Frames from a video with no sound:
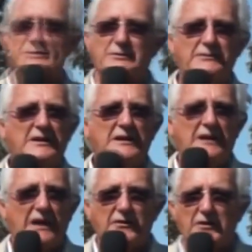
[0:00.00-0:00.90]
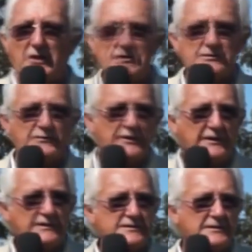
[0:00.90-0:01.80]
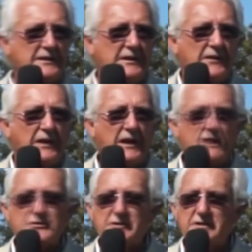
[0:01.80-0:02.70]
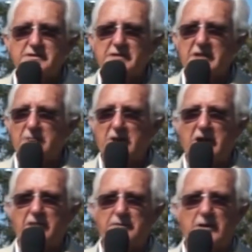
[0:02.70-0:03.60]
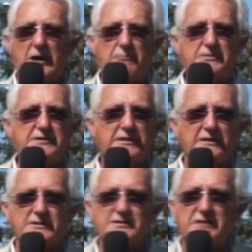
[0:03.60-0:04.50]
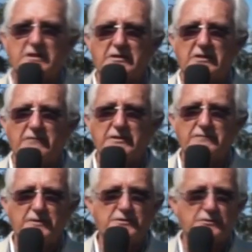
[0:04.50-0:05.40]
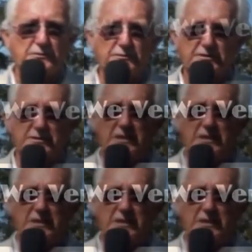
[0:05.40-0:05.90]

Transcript: or other kinds of things, our streets are named after a particular set of individuals,